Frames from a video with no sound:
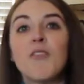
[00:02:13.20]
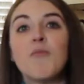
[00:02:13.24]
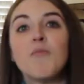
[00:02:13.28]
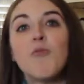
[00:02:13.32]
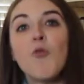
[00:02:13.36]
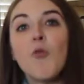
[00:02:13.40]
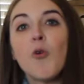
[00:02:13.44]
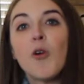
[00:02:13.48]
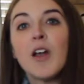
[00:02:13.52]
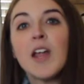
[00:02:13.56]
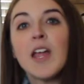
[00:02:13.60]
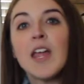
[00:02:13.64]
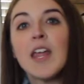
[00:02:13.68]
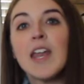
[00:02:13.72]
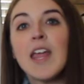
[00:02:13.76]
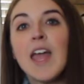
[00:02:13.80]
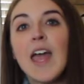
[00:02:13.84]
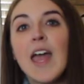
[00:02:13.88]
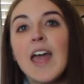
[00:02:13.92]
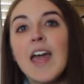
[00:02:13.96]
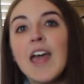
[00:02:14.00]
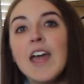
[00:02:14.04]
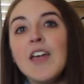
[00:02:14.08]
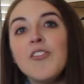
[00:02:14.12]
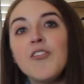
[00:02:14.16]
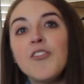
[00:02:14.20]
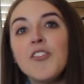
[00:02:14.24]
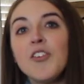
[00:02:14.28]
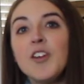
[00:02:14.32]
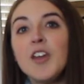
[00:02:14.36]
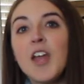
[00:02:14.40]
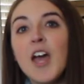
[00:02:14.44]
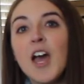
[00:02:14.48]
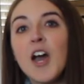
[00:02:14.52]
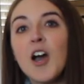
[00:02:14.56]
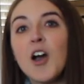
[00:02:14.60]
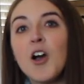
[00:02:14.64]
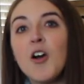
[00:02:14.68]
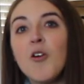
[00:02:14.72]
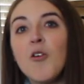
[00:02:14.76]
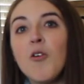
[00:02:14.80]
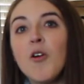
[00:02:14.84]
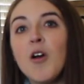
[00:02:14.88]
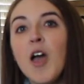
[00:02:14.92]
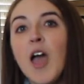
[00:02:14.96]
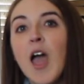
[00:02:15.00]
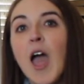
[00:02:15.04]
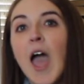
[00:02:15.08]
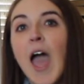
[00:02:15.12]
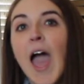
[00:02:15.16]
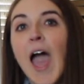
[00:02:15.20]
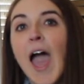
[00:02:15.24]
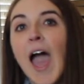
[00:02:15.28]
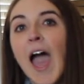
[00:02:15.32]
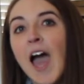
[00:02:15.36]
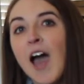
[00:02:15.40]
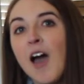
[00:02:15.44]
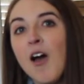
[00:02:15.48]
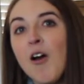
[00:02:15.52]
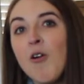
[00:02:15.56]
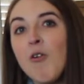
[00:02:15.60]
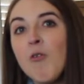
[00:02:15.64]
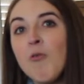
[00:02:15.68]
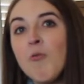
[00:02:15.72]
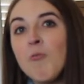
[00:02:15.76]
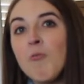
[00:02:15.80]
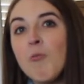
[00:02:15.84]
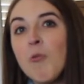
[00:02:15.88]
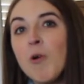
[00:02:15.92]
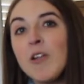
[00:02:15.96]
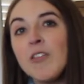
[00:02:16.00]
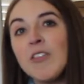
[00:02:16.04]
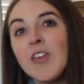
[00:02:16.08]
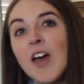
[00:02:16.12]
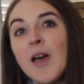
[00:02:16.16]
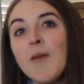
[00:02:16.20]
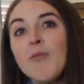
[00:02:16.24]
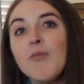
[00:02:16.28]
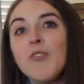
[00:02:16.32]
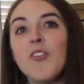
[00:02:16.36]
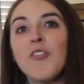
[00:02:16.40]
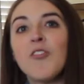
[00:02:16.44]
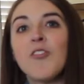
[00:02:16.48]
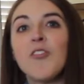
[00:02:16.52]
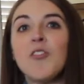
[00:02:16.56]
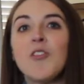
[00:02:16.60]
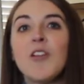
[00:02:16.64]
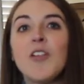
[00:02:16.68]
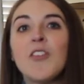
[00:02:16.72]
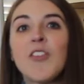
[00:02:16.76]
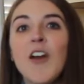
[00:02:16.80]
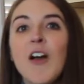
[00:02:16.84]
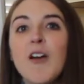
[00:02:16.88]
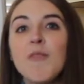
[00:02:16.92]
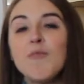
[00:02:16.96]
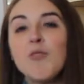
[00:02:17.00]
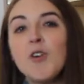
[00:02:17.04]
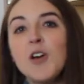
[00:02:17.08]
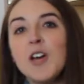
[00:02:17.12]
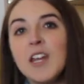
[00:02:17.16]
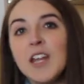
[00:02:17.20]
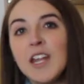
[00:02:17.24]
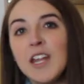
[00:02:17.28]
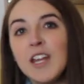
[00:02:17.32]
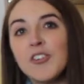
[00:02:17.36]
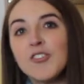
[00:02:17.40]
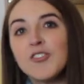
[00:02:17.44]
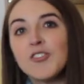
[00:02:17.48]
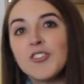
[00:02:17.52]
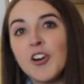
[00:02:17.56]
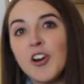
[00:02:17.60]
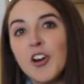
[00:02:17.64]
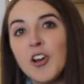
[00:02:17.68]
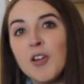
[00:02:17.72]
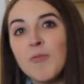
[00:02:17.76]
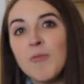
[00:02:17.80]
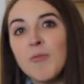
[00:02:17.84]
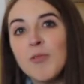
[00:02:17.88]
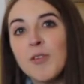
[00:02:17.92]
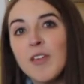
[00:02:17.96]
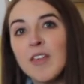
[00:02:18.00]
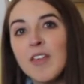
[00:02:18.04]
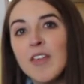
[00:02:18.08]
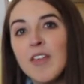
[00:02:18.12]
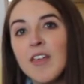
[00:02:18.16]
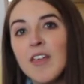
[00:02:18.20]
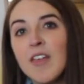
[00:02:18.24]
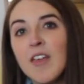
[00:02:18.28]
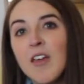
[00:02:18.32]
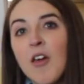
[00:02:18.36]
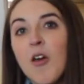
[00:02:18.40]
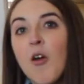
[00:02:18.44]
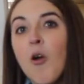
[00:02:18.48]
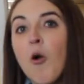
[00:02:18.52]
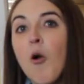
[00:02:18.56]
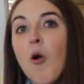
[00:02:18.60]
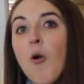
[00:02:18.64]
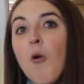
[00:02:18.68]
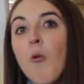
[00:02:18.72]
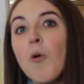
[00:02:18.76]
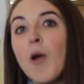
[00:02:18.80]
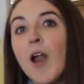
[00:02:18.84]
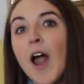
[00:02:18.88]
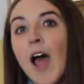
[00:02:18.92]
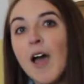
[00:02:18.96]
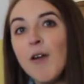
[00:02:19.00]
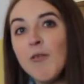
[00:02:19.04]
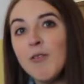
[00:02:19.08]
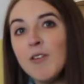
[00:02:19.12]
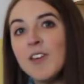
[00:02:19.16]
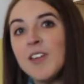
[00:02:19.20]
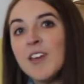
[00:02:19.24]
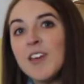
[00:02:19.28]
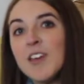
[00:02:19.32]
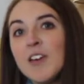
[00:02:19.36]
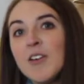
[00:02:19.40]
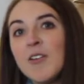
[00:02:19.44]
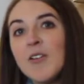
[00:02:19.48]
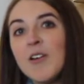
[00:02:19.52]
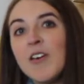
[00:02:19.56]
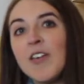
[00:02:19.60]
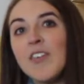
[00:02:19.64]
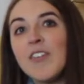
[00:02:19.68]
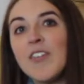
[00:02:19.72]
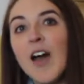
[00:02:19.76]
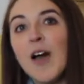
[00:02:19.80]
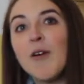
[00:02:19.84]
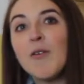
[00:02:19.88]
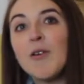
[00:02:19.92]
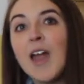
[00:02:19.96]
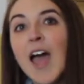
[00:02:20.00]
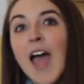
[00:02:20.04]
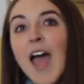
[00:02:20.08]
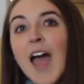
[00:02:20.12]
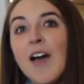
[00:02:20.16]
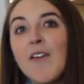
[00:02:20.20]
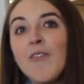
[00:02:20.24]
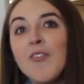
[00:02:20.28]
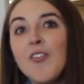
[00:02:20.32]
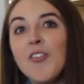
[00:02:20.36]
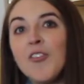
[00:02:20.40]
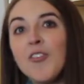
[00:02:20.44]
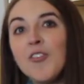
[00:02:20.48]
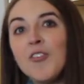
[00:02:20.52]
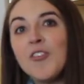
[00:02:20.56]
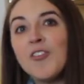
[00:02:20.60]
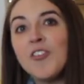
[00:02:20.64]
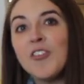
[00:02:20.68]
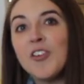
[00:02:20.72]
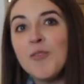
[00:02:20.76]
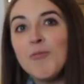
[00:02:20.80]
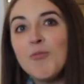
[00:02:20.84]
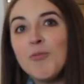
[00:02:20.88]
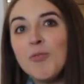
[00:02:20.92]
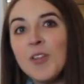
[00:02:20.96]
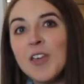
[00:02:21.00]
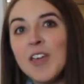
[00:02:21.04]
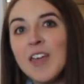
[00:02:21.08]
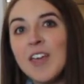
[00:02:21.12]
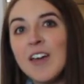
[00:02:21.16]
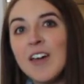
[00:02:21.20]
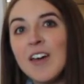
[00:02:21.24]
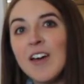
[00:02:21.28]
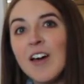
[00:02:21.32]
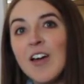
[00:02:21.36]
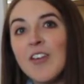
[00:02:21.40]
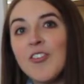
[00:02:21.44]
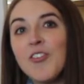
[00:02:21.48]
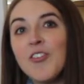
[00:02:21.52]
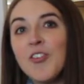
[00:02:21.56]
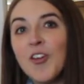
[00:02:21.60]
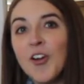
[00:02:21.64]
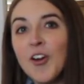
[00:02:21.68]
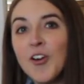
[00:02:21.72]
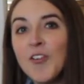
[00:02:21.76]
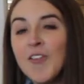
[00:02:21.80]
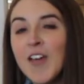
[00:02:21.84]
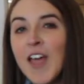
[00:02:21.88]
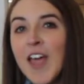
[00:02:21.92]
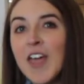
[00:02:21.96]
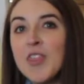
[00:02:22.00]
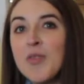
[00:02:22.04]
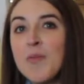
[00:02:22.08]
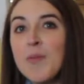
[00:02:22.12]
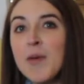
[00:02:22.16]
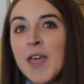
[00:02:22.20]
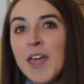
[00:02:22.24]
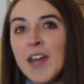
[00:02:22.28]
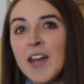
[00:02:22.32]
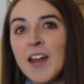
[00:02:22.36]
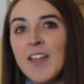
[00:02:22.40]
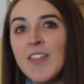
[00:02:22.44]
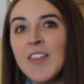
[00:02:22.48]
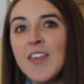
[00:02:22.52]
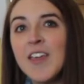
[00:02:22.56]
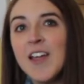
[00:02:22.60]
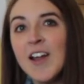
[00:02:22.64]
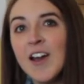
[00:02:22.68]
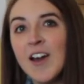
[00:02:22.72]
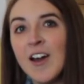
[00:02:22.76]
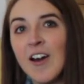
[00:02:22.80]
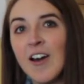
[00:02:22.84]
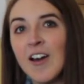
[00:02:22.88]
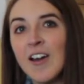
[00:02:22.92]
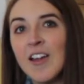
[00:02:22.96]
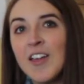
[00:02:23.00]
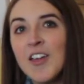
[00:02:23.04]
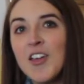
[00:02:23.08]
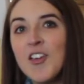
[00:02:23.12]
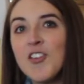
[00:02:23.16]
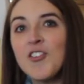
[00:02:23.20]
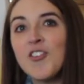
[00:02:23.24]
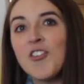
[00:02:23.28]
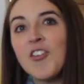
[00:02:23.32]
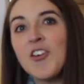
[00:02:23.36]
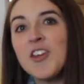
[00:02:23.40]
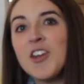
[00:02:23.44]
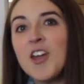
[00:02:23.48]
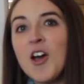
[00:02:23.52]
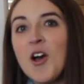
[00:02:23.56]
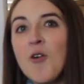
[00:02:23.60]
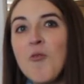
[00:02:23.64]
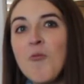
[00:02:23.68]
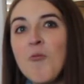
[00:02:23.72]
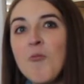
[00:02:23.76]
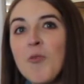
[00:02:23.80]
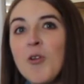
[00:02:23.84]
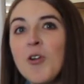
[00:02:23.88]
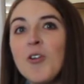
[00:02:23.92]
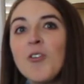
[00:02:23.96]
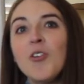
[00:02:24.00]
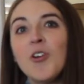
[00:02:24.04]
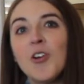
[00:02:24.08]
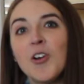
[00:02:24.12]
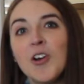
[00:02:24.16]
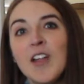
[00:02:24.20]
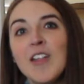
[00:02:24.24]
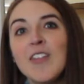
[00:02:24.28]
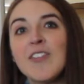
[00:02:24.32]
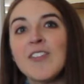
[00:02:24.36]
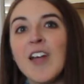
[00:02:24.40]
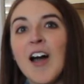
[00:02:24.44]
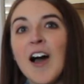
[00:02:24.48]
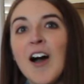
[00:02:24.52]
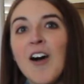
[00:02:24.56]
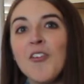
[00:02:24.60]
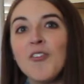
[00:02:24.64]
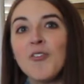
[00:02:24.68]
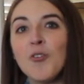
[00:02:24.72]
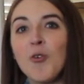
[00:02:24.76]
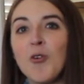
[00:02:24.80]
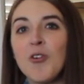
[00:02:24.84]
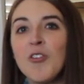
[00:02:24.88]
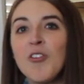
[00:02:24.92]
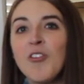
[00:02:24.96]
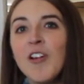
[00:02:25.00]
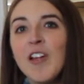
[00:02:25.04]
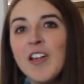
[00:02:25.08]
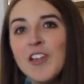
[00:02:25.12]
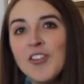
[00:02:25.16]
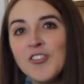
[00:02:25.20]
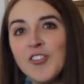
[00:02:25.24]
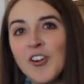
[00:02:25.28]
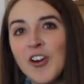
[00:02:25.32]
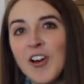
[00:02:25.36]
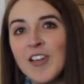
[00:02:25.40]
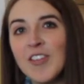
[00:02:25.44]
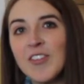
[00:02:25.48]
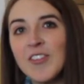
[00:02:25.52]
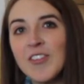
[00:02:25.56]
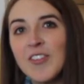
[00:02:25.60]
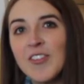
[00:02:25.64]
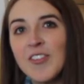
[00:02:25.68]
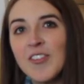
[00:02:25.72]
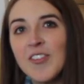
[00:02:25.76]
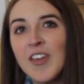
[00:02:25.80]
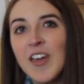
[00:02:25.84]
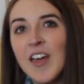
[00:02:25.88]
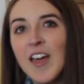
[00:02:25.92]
important is to know what types of students I put in each group. What I would do is I would have the students complete a survey at the beginning of the year so they know their learning styles or their interests.